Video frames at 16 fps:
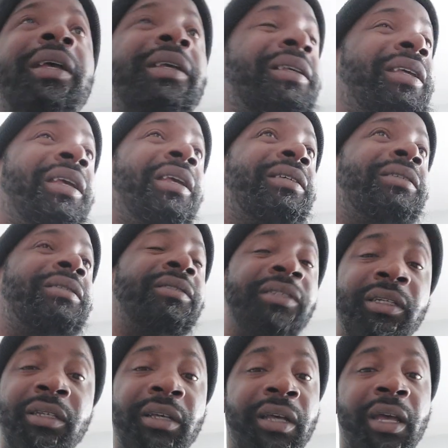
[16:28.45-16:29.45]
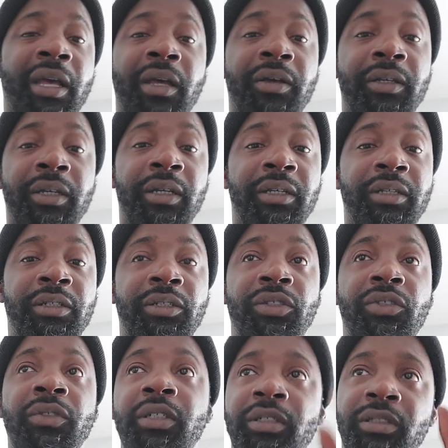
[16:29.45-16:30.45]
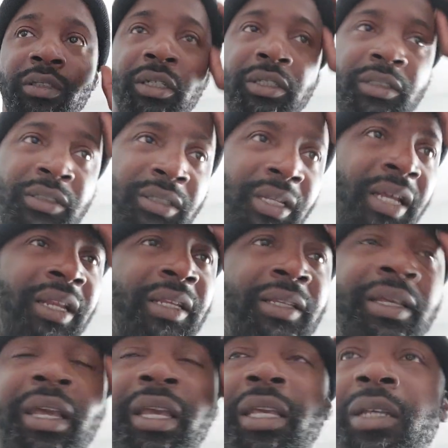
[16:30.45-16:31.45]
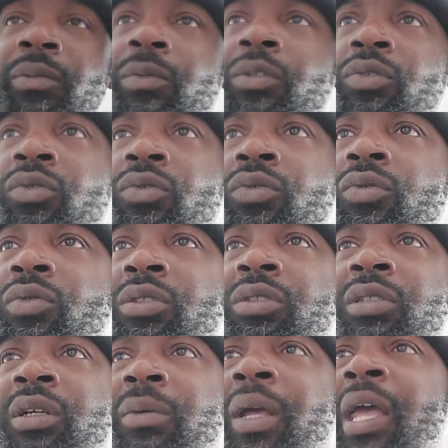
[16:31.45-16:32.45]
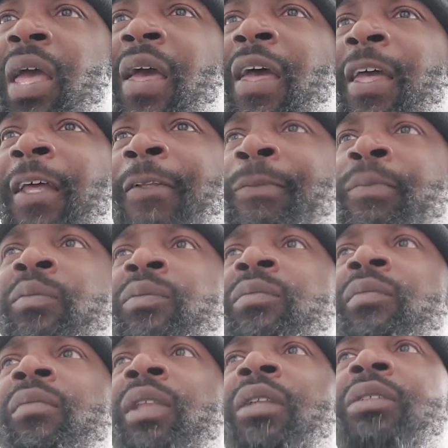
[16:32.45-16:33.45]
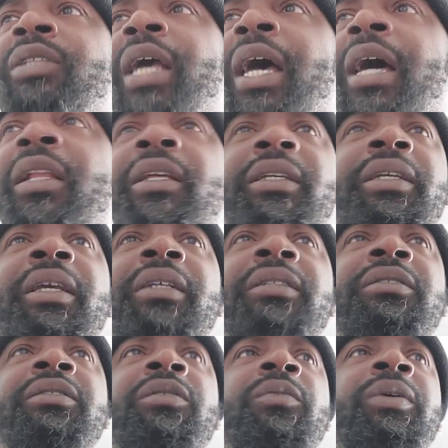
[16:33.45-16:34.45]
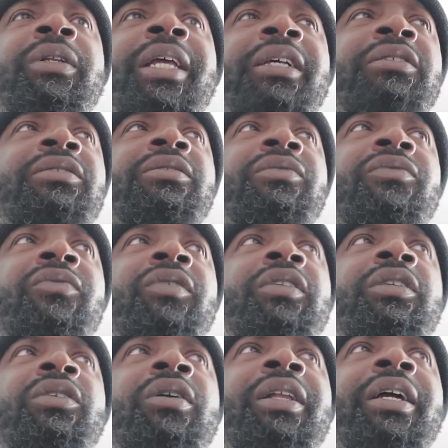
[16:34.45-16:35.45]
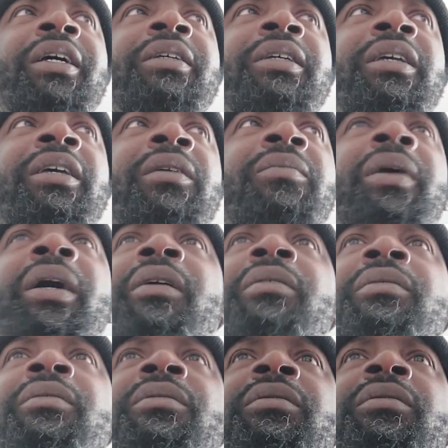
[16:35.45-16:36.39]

I can't see her out here in these streets because it's not a game when you're using some child against them when that's really all I care about.